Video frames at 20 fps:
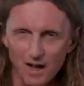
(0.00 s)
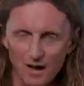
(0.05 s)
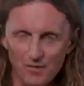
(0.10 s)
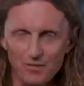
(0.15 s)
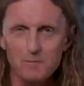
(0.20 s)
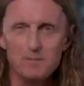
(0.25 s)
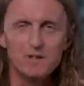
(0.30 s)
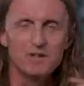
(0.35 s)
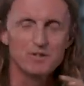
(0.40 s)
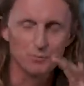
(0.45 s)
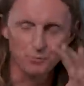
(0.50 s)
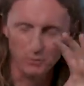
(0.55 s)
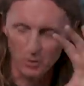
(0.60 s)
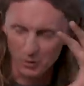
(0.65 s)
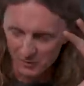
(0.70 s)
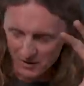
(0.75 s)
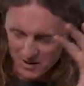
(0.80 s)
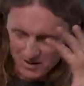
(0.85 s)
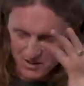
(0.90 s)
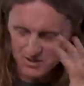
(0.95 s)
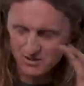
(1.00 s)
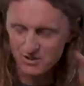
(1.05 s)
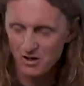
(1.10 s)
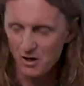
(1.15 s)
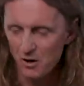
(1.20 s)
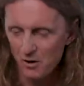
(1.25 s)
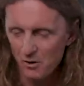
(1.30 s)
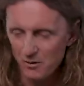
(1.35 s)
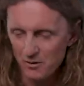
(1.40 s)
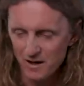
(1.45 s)
got them into Rolling
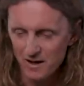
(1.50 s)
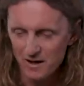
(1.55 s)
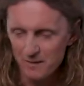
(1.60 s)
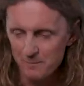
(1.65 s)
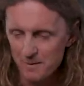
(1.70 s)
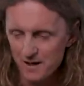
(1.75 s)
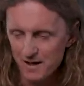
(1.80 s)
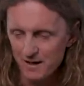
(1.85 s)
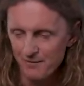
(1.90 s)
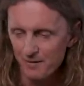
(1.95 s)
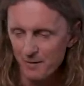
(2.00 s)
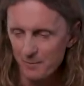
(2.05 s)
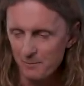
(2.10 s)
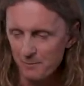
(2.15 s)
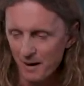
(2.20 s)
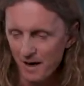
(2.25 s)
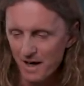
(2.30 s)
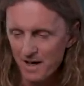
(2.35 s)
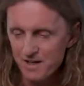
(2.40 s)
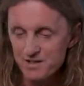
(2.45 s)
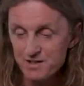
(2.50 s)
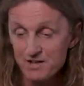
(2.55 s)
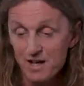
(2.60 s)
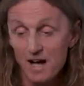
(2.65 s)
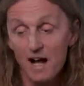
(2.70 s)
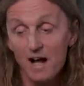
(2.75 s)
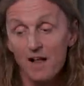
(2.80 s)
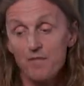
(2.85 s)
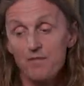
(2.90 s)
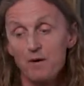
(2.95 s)
Stone and a bit of a buzz.
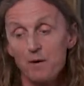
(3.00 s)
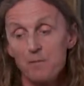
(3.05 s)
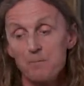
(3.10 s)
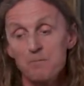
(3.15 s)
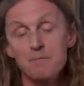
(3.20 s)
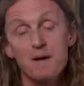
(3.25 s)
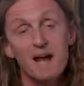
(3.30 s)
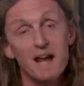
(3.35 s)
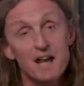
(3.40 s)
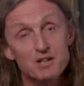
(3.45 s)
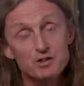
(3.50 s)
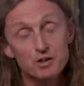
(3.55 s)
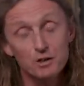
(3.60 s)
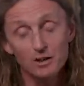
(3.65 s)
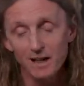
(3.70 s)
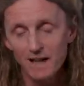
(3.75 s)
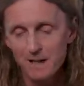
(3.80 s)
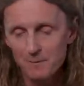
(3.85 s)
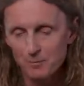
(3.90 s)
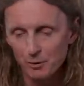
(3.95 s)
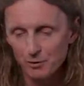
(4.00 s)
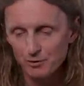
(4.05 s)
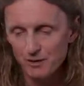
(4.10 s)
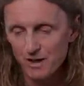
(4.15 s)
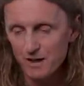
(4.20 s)
Their major label